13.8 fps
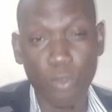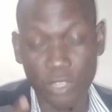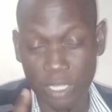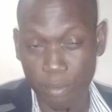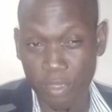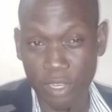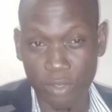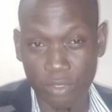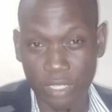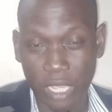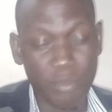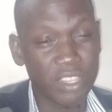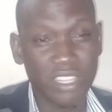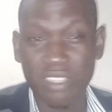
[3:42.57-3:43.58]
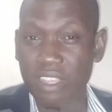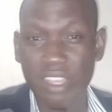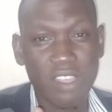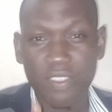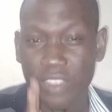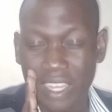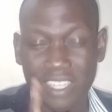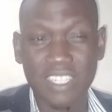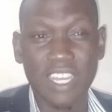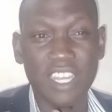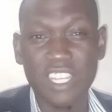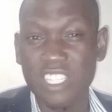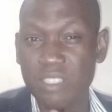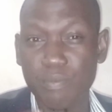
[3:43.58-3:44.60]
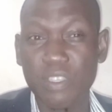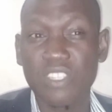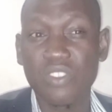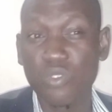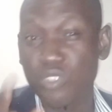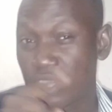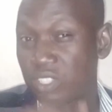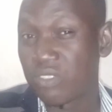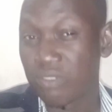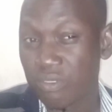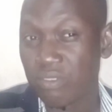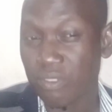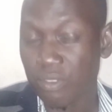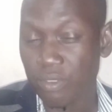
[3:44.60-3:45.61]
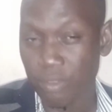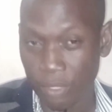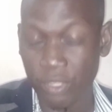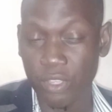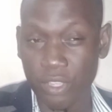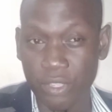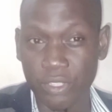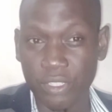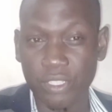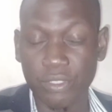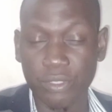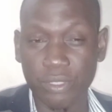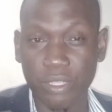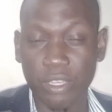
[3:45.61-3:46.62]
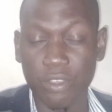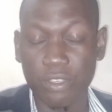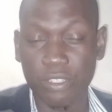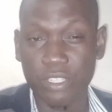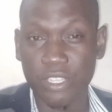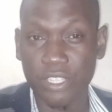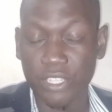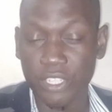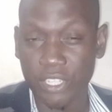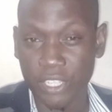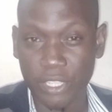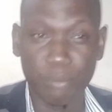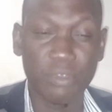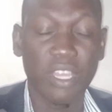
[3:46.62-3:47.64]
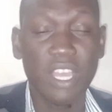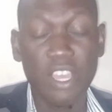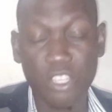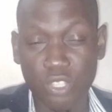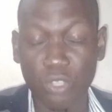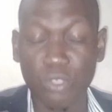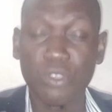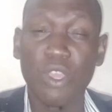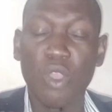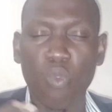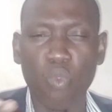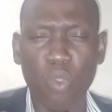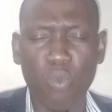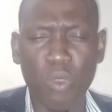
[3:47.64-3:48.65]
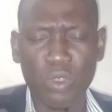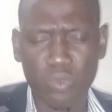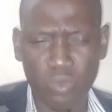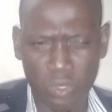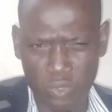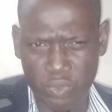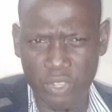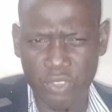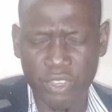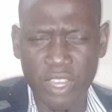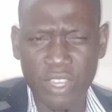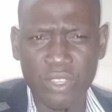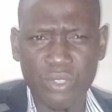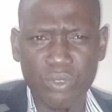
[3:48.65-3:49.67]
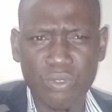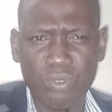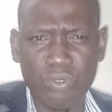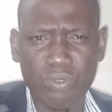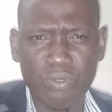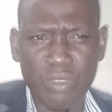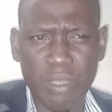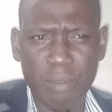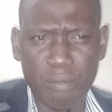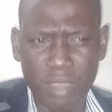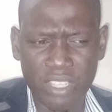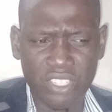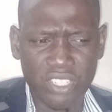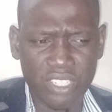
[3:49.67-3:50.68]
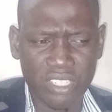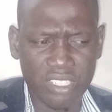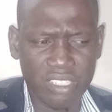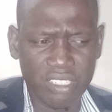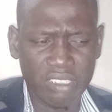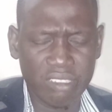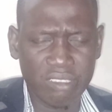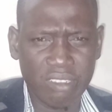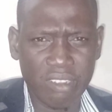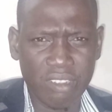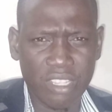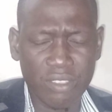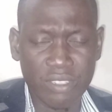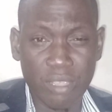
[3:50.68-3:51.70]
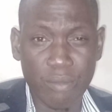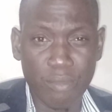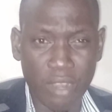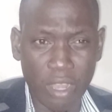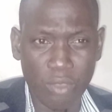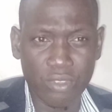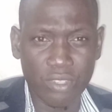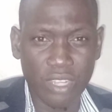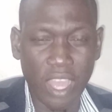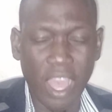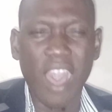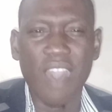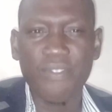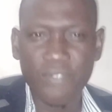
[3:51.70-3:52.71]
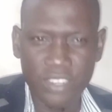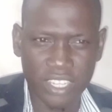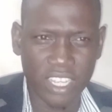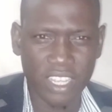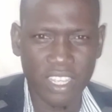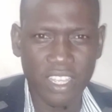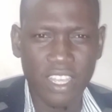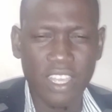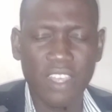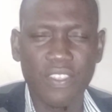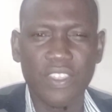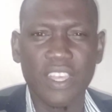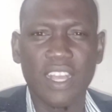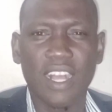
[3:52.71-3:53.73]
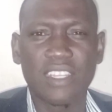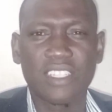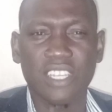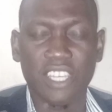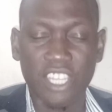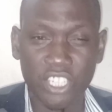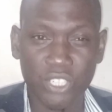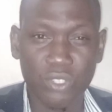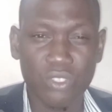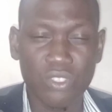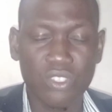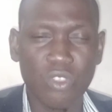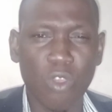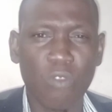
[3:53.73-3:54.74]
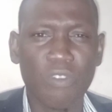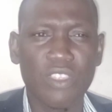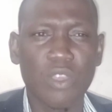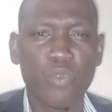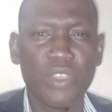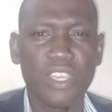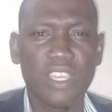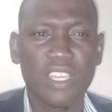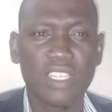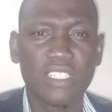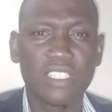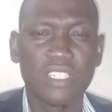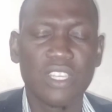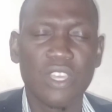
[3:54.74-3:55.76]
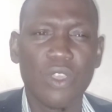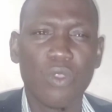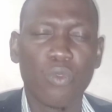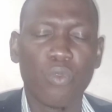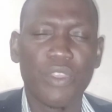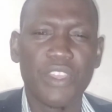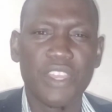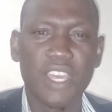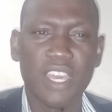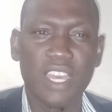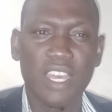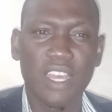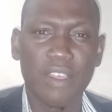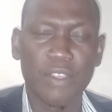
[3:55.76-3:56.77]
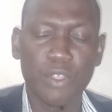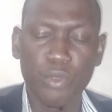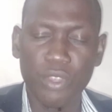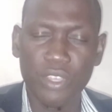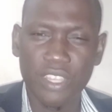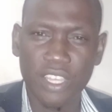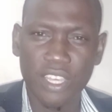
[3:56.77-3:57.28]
a watermelon. I mean, that tag is best suited in him. So what we are trying to imagine this time round, after their altercations over the weekend when during